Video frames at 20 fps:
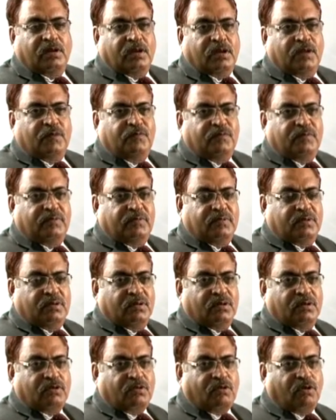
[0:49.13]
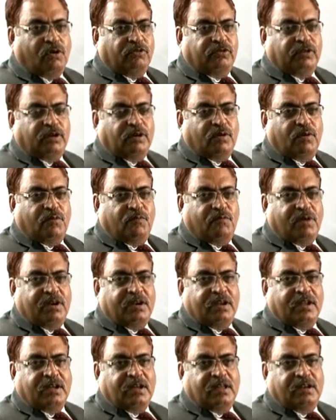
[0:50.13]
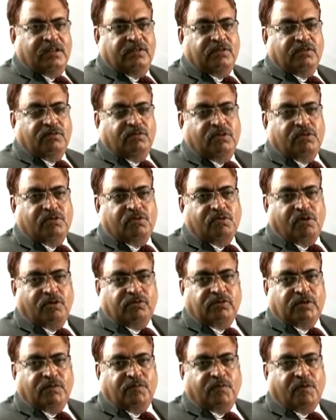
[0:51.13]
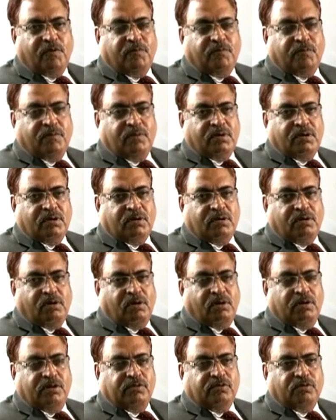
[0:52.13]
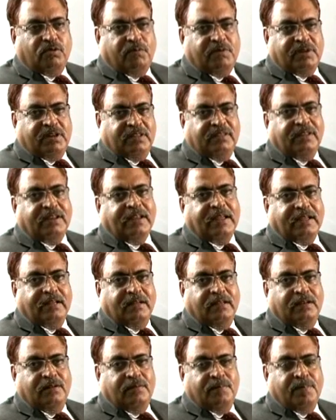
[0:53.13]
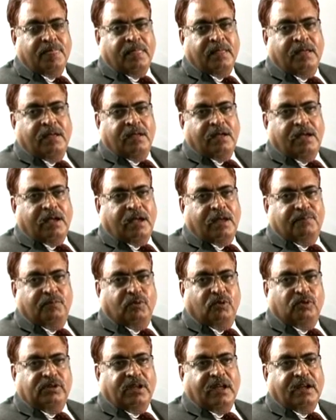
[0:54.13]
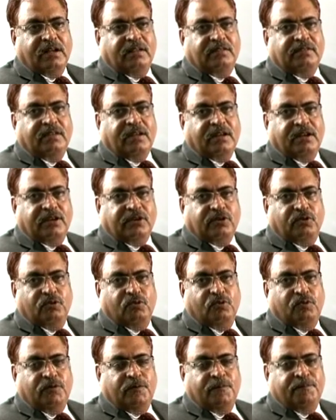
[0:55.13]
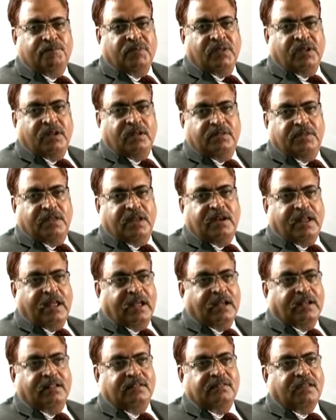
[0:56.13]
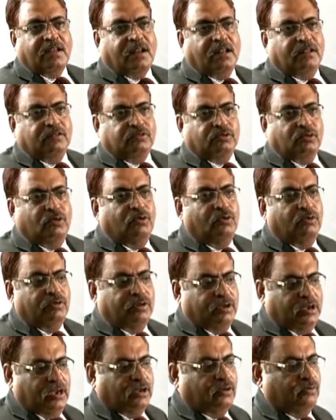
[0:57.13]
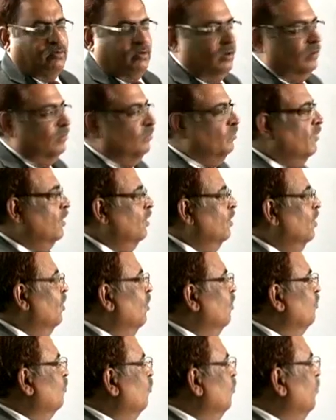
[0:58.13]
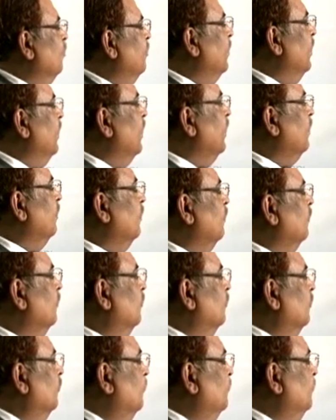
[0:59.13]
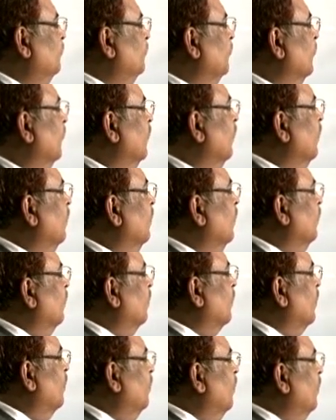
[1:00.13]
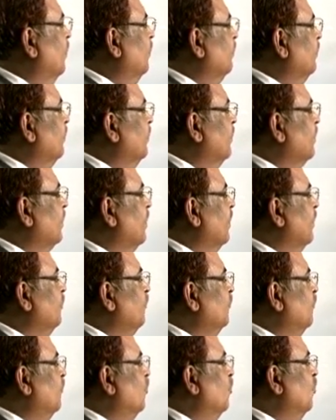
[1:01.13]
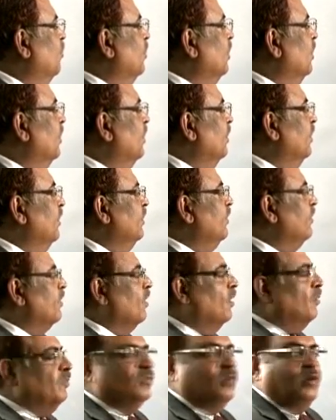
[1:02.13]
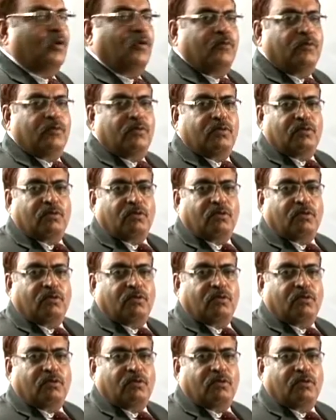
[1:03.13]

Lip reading: If cosec of one angle is equal to cosec of ratio of another angle, and both the angles are acute, then angles are also equal. So we make convert secant 4a in terms of